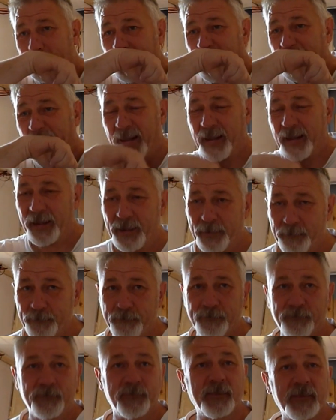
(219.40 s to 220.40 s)
What does that
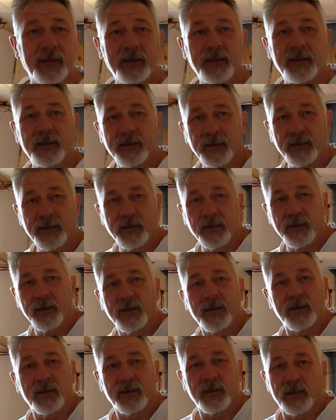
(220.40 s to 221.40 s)
mean? Series?
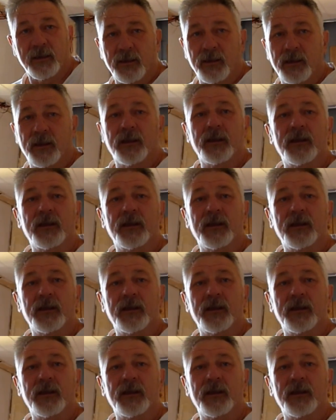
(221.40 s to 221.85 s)
Linked?